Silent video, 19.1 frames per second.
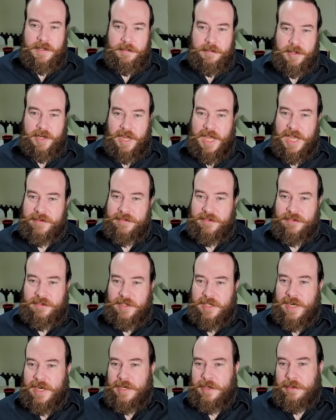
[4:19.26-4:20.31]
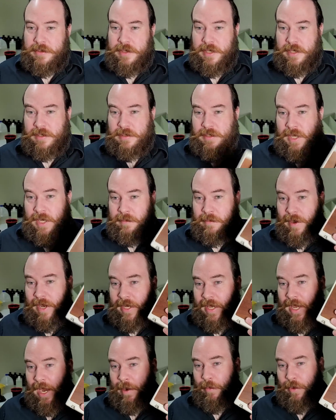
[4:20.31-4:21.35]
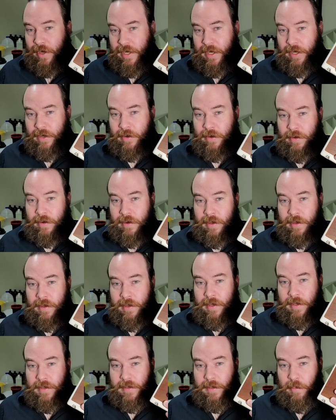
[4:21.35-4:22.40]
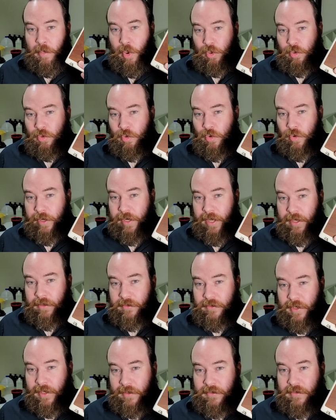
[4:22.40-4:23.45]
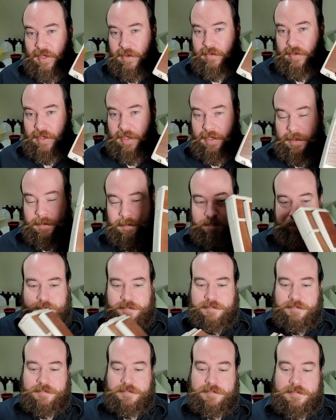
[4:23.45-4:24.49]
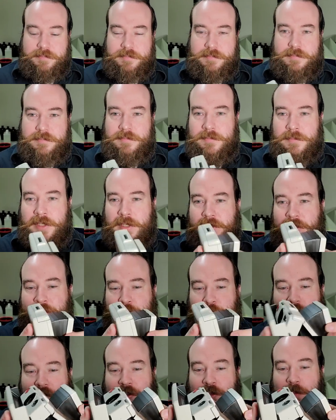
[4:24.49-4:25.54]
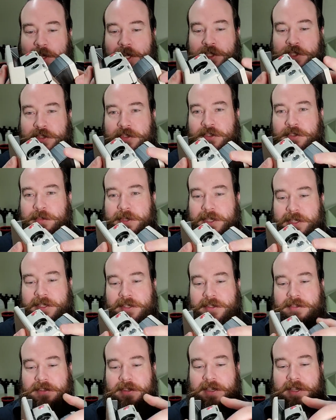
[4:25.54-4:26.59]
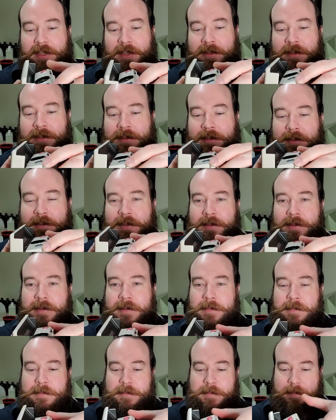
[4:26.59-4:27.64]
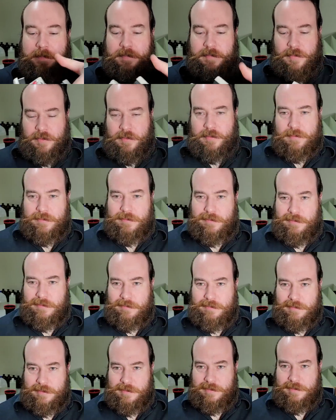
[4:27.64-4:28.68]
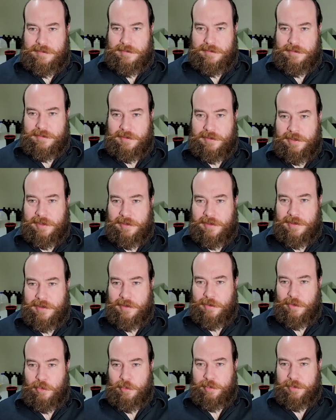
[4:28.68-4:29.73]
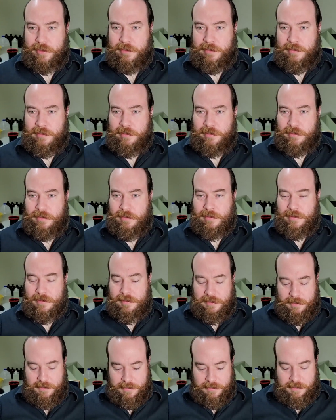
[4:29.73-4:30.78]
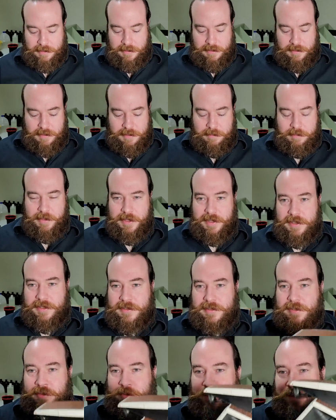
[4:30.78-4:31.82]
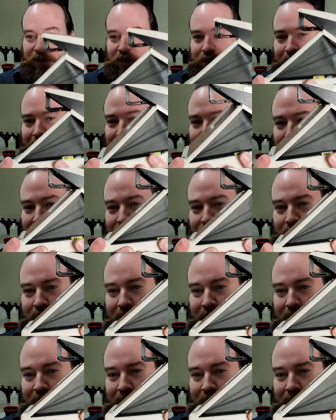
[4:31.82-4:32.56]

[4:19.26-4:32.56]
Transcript: but I haven't seen anything like my camera here, the Polaroid SX-70. Now this one's special to me because it's a little hard to open, but this one's special to